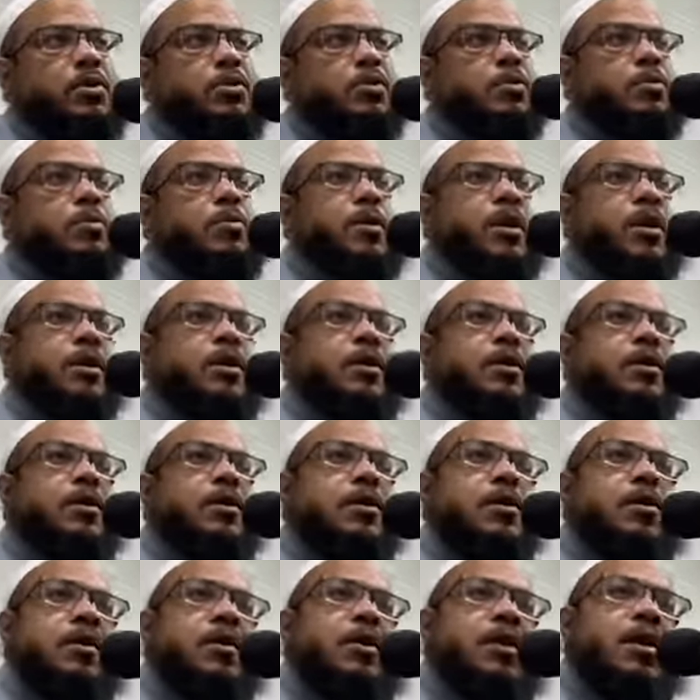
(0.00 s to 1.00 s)
to make
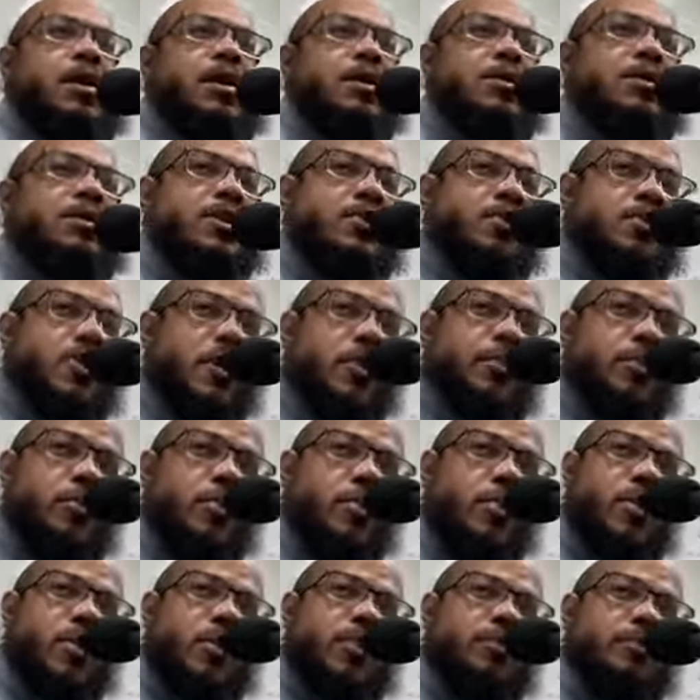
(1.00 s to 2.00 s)
uh,
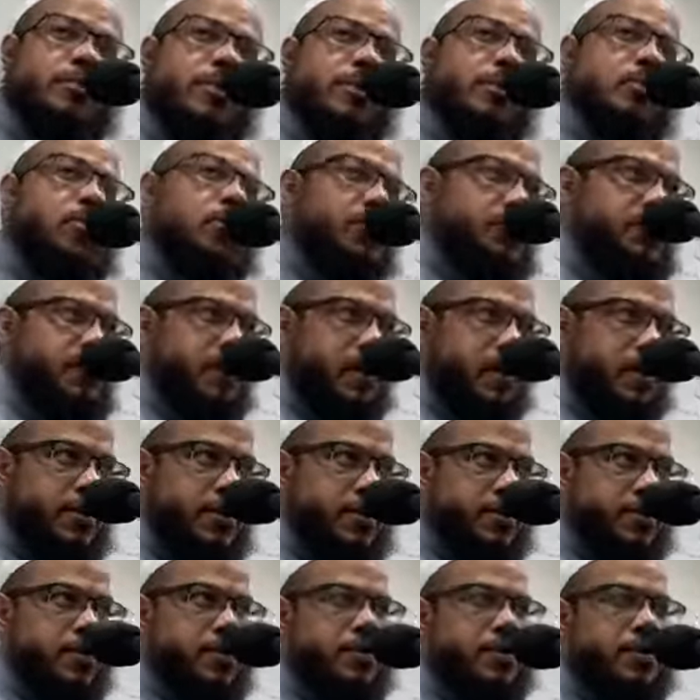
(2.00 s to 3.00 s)
tashabbuh bil kuffar,
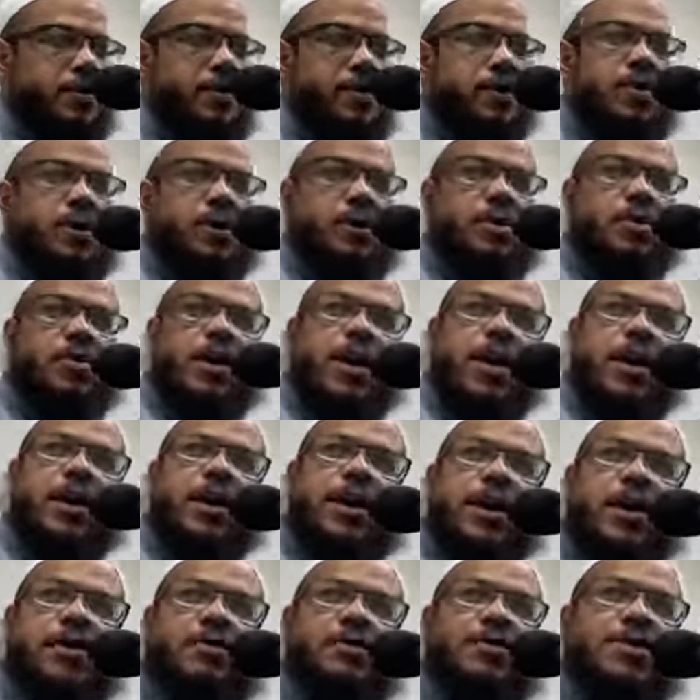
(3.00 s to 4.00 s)
not
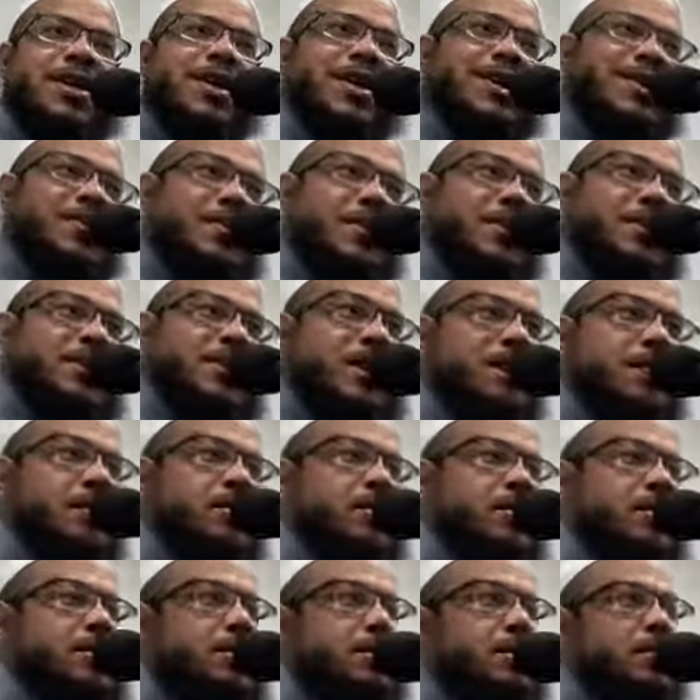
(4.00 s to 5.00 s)
allowed to
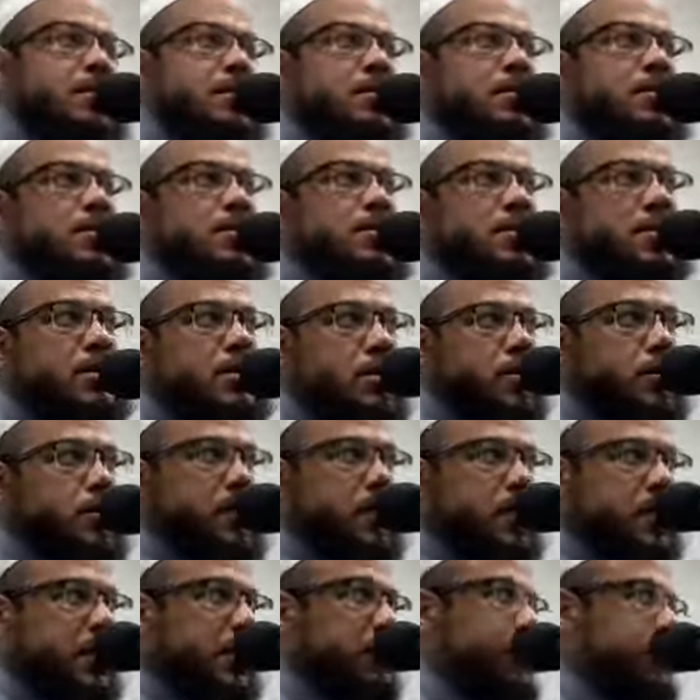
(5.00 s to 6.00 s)
imitate the
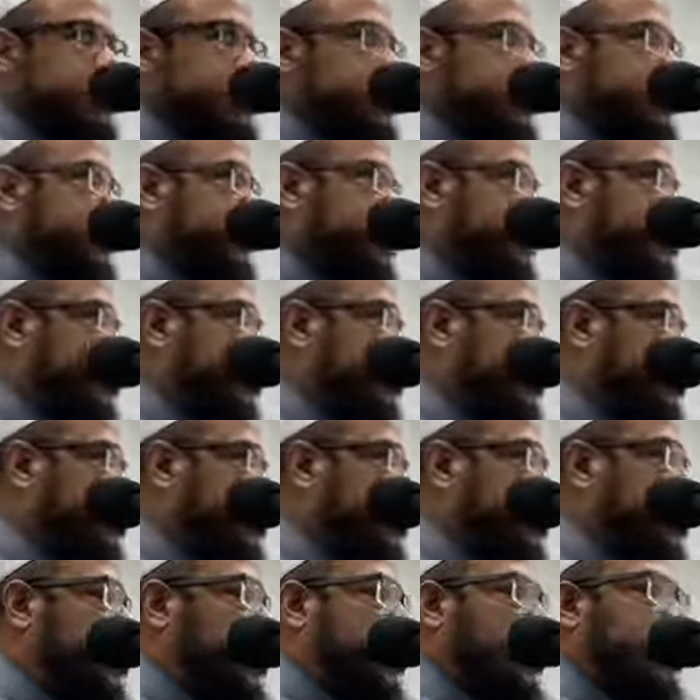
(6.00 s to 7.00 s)
disbelievers.
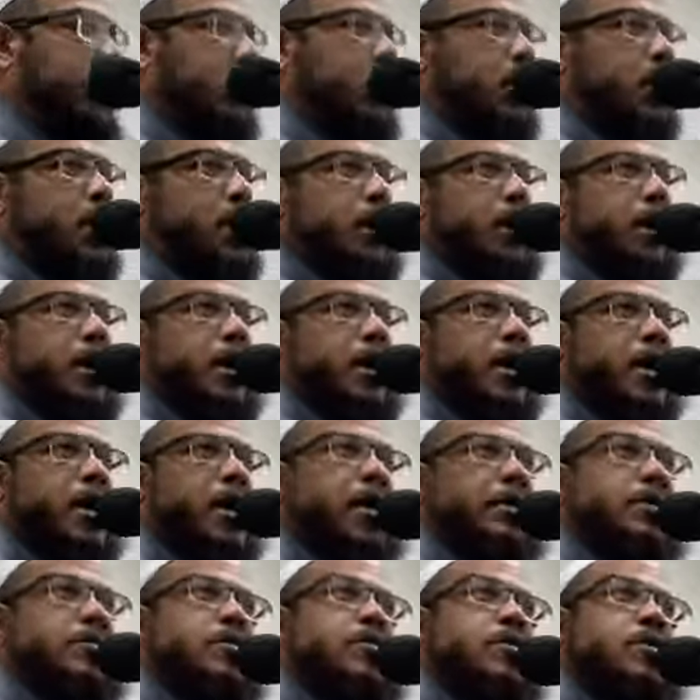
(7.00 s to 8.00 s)
Uh,
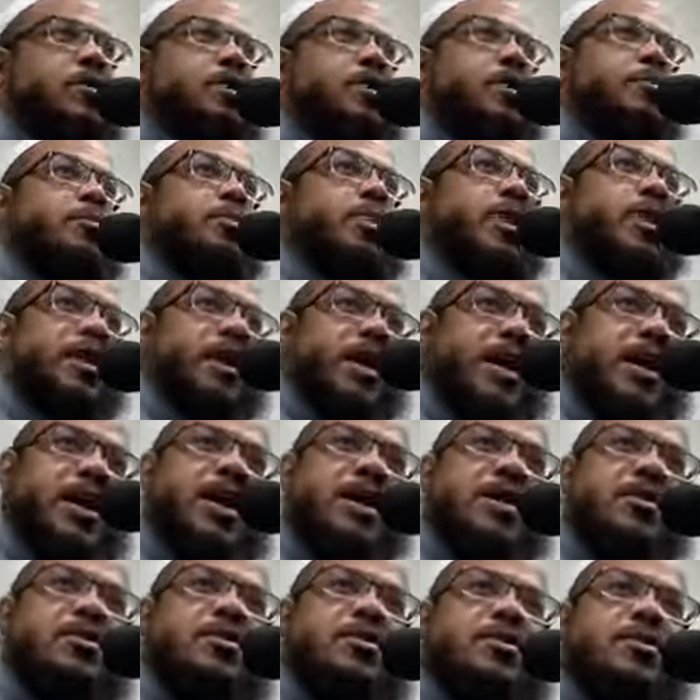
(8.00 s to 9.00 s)
and
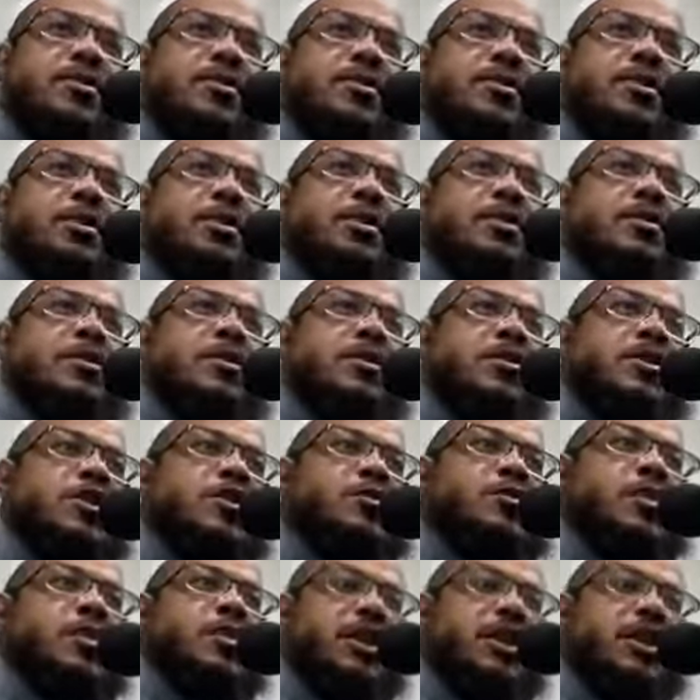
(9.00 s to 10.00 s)
because the
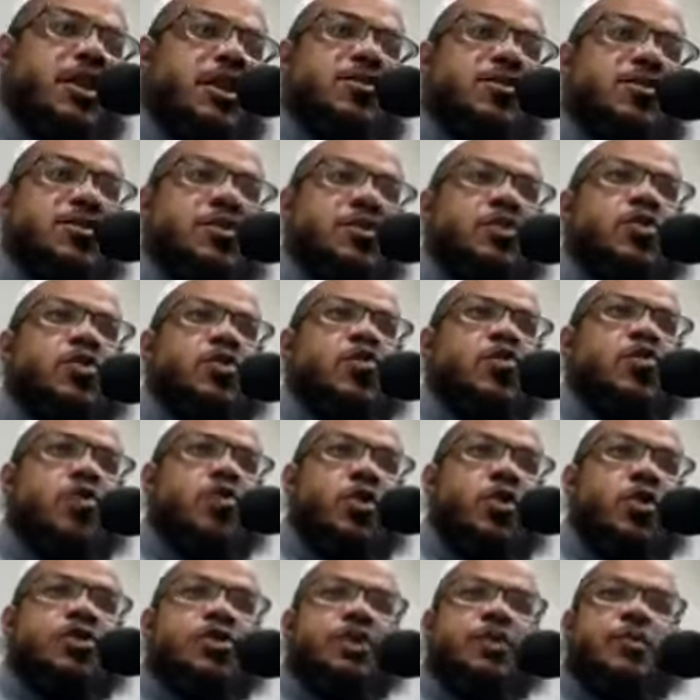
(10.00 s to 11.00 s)
disbelievers who
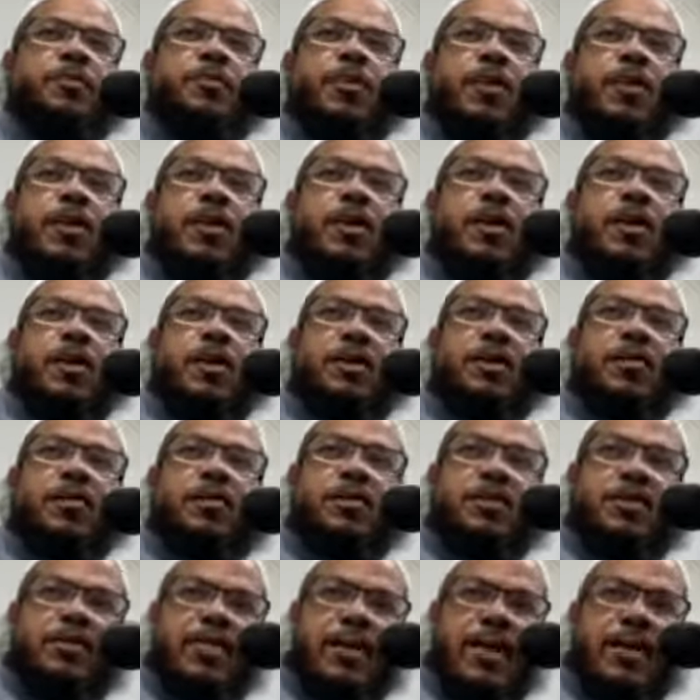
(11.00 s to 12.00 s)
worship
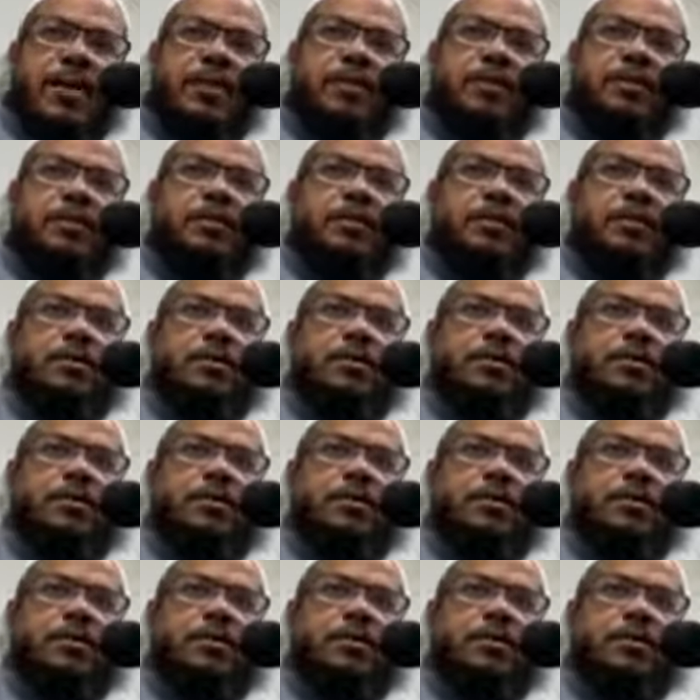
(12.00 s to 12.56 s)
the sun,